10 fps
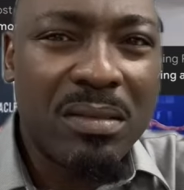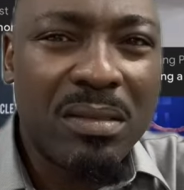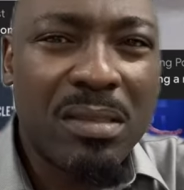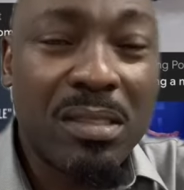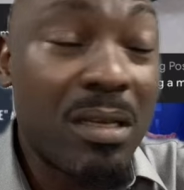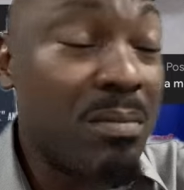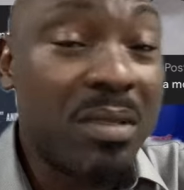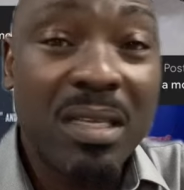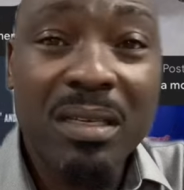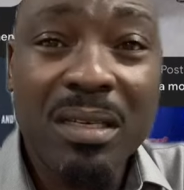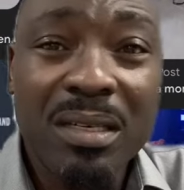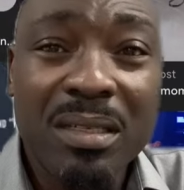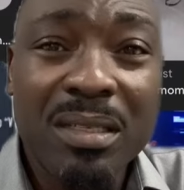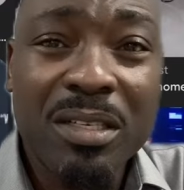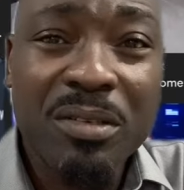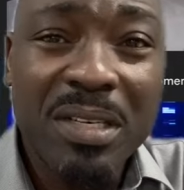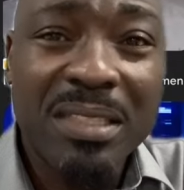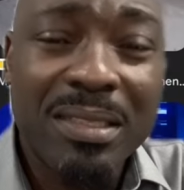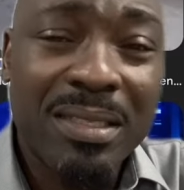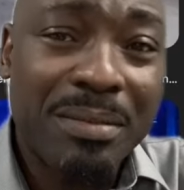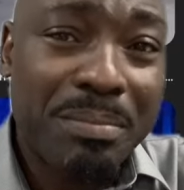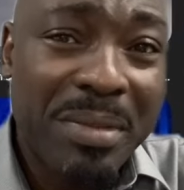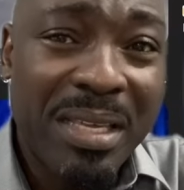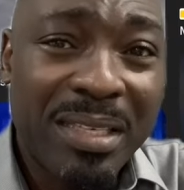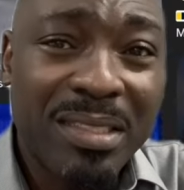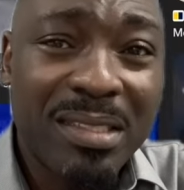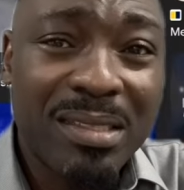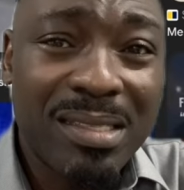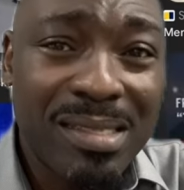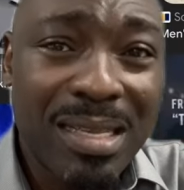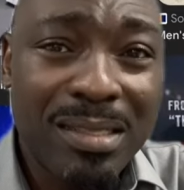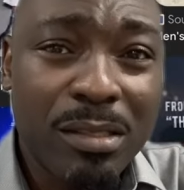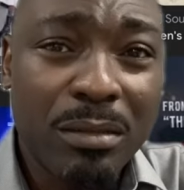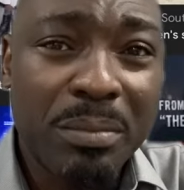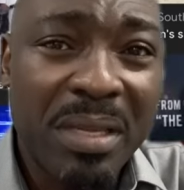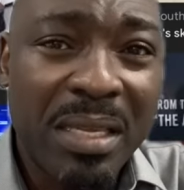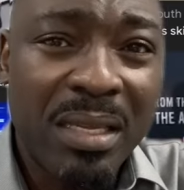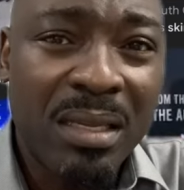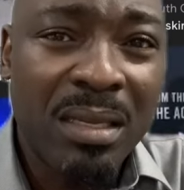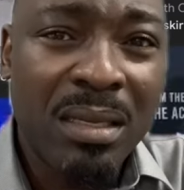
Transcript: something greater than me just descends on me